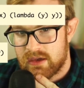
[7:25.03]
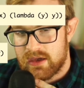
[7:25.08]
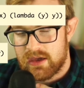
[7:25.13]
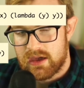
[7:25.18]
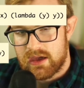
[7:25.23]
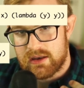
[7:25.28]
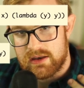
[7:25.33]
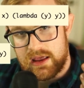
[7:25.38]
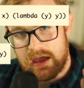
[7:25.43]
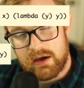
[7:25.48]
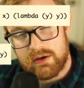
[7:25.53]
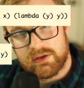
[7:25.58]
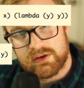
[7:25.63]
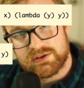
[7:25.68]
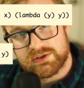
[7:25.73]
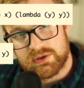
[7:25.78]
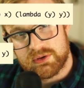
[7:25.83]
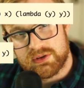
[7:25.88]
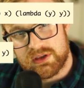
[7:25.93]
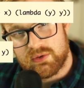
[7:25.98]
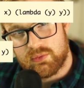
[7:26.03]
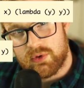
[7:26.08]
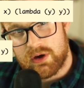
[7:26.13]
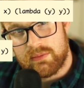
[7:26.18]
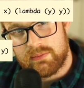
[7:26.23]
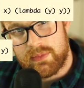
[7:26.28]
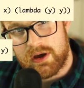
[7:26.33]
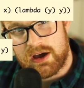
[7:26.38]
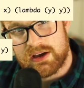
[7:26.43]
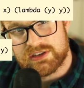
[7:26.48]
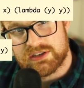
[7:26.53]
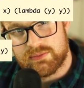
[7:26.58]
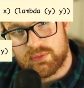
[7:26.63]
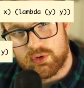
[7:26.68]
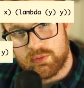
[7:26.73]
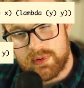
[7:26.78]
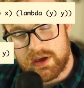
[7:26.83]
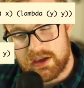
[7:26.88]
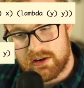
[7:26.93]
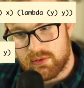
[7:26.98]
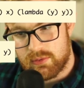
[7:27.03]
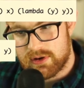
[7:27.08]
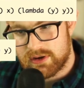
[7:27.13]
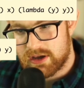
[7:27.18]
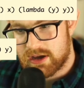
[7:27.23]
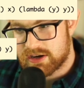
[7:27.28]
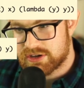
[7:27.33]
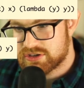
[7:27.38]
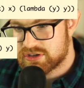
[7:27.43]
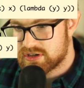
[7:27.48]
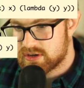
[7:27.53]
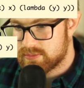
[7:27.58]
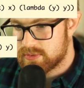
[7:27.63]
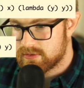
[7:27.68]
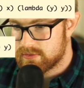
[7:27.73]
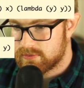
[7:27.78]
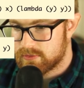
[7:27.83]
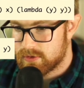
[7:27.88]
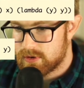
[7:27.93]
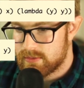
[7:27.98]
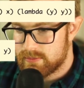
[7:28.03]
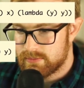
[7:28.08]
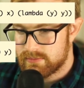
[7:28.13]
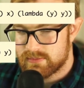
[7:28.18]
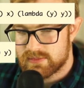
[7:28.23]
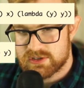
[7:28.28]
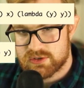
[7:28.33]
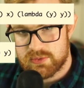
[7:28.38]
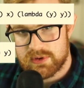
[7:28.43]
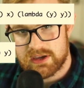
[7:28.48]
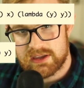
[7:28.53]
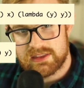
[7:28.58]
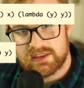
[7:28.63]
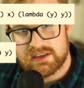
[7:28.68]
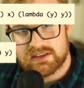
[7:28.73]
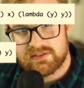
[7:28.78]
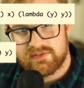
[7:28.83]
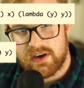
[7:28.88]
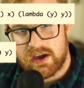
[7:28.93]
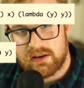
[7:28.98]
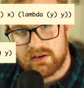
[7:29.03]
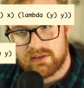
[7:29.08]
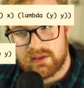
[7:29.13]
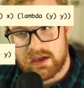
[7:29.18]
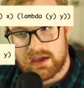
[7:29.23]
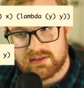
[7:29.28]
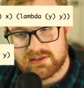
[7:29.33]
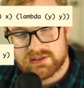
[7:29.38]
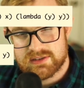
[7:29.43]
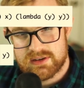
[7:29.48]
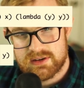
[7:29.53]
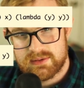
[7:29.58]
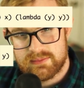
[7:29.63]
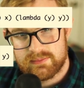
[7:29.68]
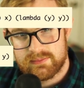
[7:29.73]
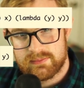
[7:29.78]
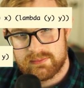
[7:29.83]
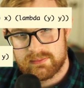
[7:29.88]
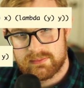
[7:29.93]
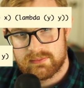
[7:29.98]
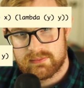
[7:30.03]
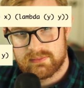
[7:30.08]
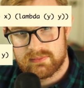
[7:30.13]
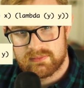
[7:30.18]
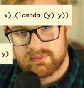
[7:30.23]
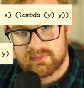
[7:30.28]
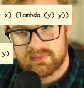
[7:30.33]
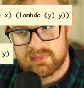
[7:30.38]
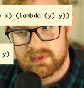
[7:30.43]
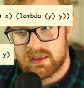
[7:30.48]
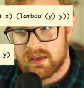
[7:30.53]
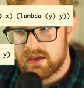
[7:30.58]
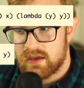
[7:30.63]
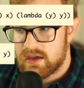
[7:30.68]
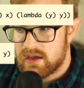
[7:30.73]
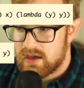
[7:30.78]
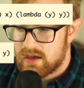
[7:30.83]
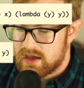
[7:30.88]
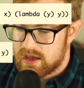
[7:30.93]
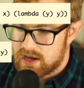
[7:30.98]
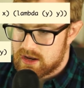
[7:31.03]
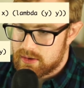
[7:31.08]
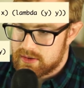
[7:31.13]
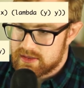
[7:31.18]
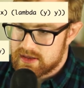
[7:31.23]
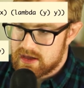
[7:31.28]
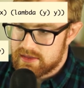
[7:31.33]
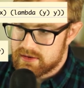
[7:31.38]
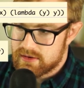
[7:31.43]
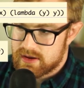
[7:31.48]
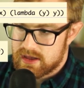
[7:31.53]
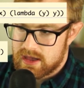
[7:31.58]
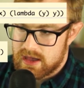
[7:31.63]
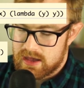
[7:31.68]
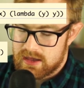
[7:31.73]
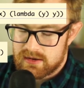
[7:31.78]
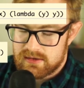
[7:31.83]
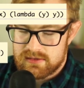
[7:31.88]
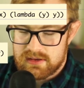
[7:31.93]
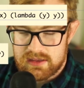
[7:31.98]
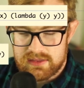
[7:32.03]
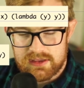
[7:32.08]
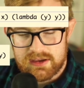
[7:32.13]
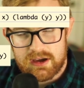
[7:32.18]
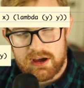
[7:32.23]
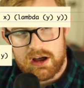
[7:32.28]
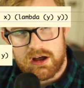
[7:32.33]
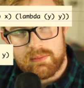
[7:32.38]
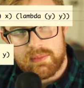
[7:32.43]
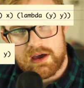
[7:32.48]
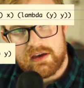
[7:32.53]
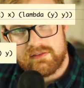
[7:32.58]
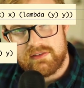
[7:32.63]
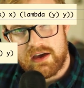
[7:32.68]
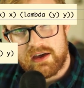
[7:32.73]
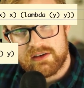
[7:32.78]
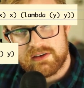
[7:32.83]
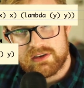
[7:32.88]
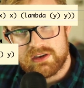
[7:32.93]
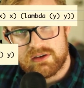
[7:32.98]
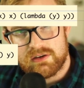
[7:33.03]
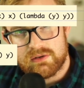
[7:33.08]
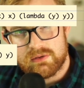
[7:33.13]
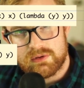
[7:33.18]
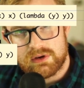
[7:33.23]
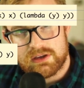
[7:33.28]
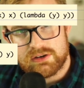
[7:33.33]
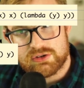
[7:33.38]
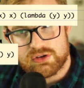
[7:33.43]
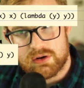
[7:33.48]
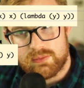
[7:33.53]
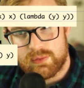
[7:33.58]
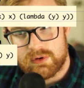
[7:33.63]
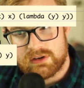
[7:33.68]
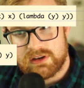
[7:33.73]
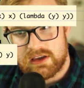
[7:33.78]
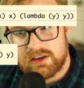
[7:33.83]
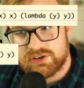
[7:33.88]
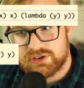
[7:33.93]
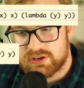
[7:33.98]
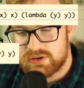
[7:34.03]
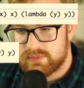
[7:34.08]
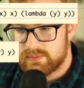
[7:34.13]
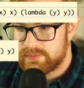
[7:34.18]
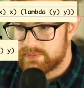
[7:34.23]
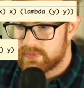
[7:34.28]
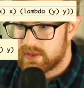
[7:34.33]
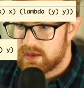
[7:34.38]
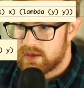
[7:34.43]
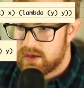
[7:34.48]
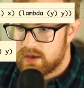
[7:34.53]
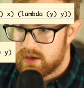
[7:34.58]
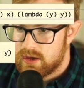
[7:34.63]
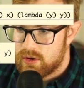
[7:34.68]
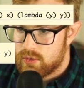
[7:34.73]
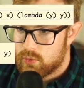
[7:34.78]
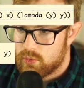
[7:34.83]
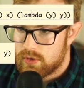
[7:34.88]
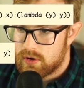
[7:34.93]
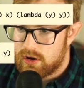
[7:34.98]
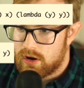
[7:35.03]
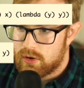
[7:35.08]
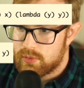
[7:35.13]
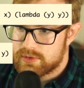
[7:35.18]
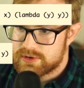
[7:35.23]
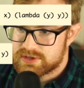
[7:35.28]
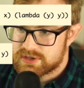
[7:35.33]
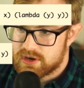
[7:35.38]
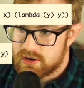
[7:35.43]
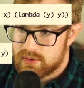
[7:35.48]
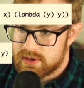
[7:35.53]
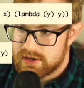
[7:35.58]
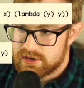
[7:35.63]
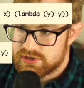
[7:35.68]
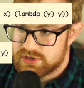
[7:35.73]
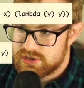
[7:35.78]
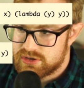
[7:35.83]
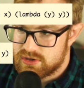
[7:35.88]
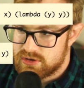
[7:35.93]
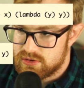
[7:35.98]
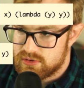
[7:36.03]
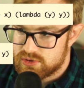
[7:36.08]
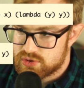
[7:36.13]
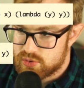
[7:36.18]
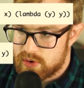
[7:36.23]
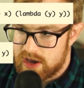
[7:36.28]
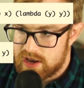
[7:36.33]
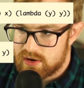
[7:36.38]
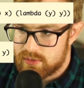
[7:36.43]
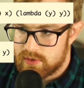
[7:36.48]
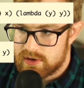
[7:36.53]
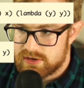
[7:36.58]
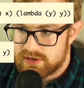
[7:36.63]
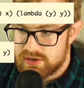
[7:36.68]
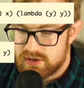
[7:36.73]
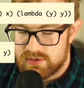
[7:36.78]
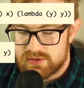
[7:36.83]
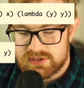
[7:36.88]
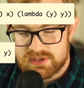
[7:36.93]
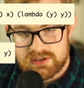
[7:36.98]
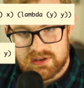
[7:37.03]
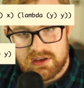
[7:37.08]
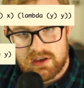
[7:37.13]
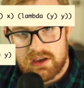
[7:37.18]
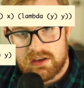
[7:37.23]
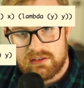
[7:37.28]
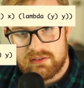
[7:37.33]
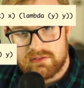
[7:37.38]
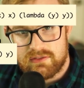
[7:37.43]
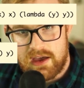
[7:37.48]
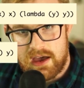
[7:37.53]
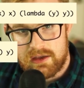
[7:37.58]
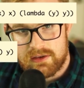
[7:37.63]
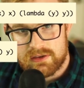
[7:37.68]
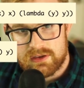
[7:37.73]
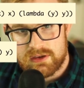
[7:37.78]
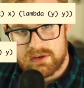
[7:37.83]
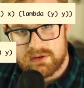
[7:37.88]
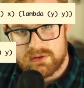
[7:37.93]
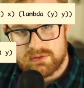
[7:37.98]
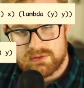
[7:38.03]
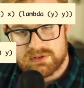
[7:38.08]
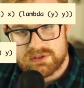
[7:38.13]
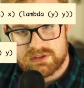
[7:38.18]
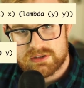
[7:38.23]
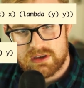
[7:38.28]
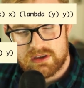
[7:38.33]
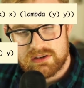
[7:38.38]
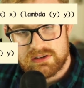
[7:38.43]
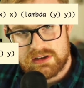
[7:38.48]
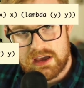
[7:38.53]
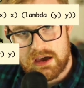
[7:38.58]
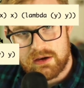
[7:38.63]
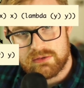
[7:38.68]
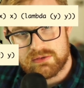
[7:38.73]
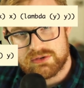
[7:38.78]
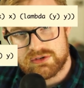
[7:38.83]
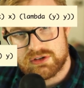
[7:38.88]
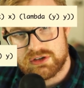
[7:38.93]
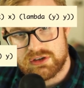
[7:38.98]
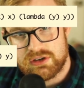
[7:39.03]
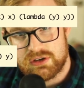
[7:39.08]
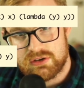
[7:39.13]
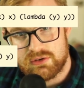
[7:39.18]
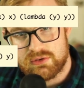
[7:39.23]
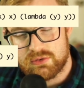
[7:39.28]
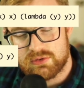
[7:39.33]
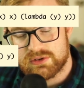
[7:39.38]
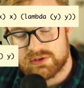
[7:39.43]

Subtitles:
Now there's only one possible beta reduction to perform, so we get this final answer. Now on the other hand, in the call by value interpretation, we're always going to try to reduce values down to,